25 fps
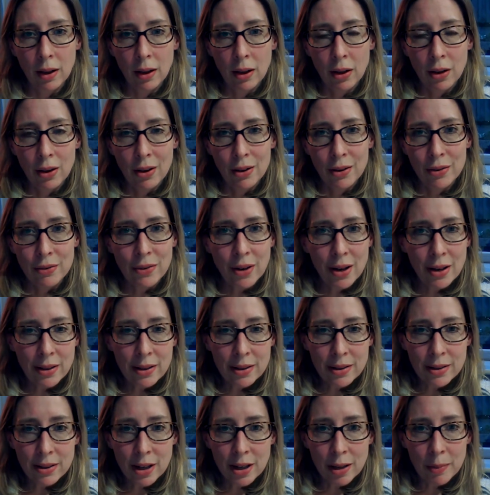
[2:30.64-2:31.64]
Father
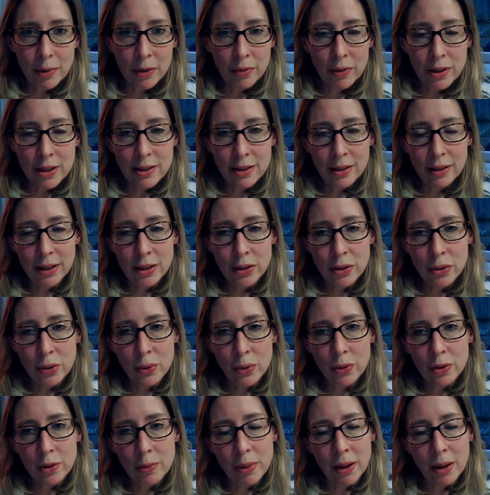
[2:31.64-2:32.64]
Simon recently talked
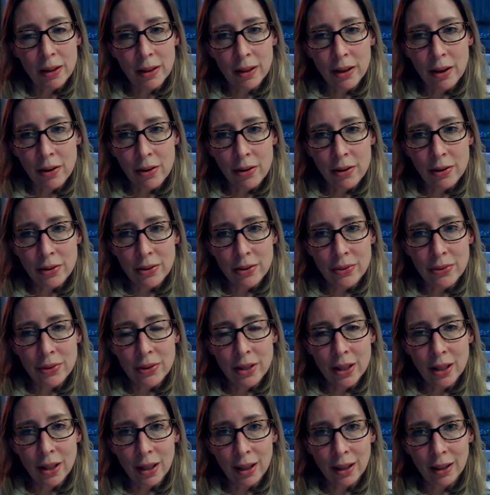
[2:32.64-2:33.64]
about the art of
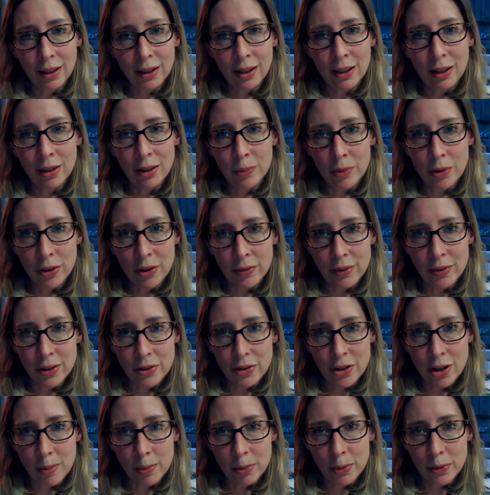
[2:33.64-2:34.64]
seeing in one of his
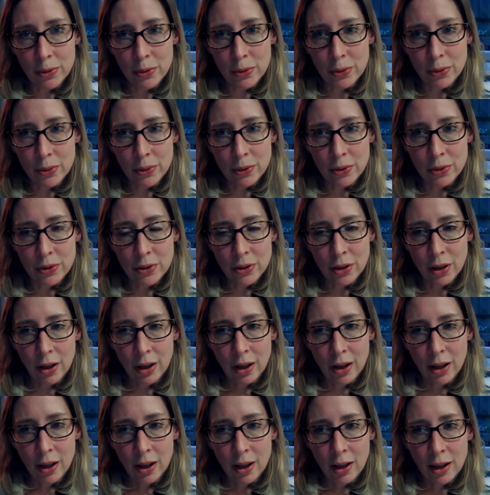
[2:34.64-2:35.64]
chapel talks.
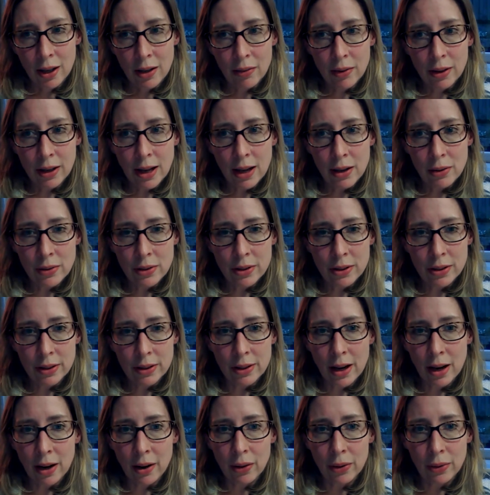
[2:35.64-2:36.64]
He recounted
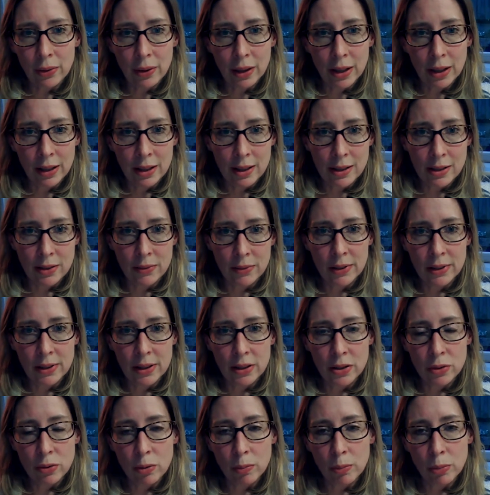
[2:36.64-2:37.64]
how, in his visit to
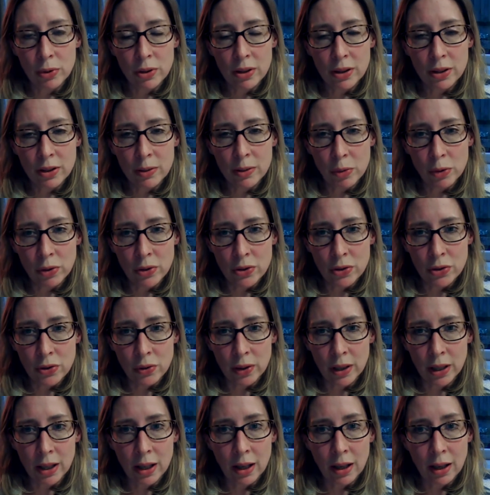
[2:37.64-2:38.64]
a Buddhist monastery,
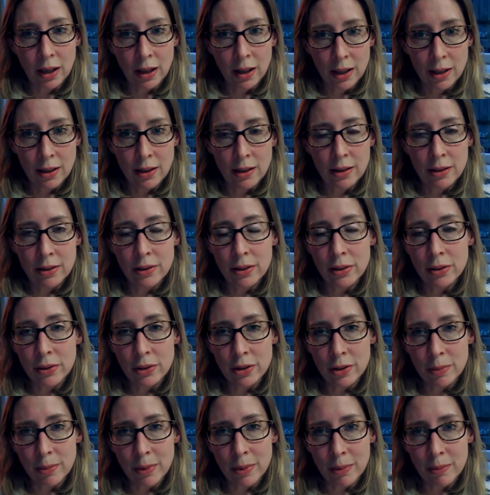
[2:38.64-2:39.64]
he learnt a lot
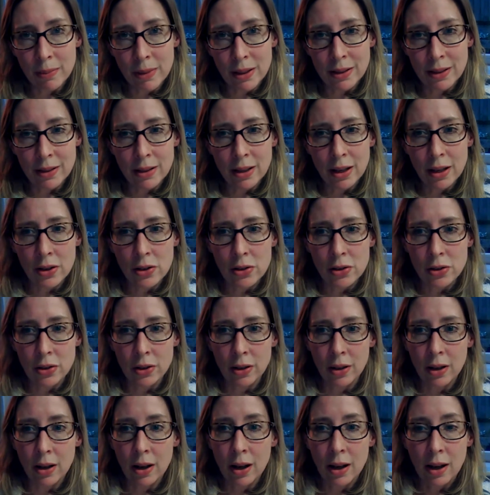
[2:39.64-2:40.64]
about meditation
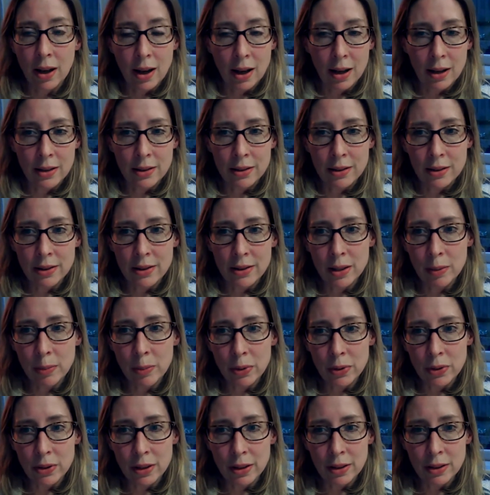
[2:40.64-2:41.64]
and, as he put
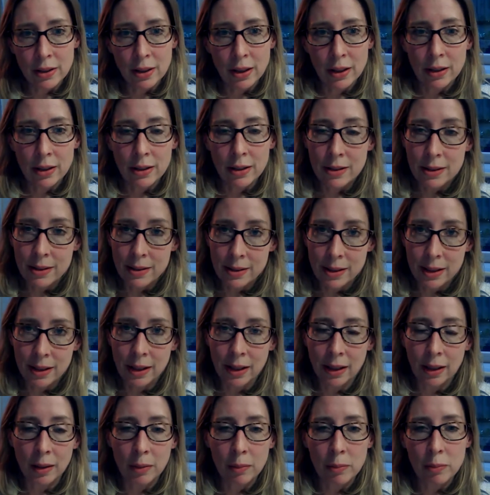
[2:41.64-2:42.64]
it,
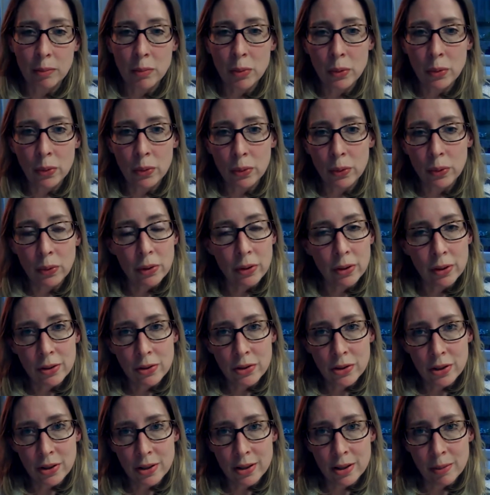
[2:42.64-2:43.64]
seeing more than
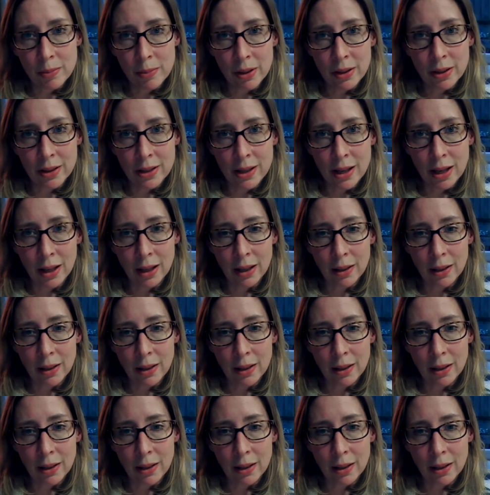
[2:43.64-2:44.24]
just the mundane.